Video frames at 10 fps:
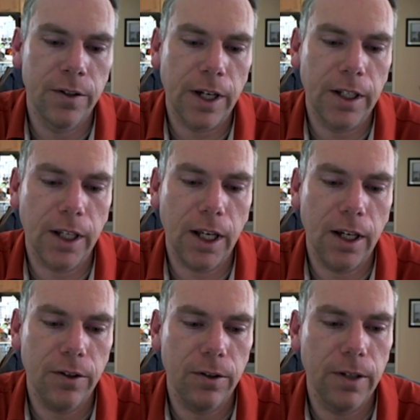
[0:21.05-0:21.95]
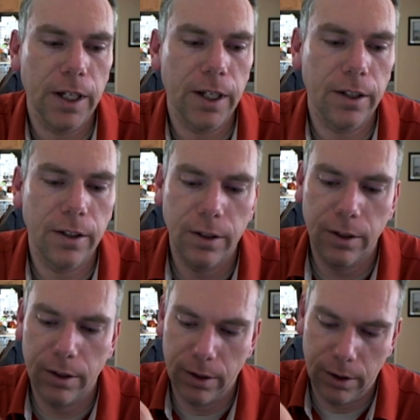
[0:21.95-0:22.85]
inside the case you get
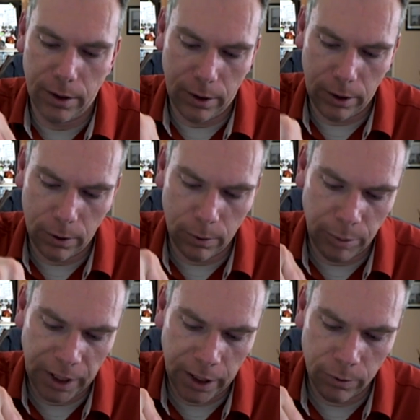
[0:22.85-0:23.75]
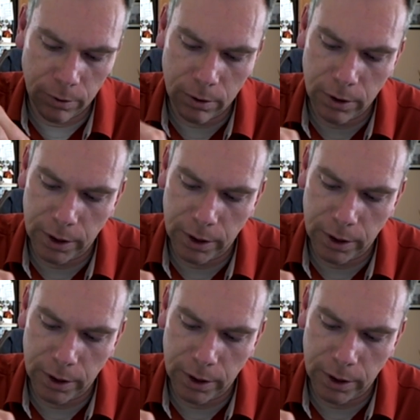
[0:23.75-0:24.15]
a little manual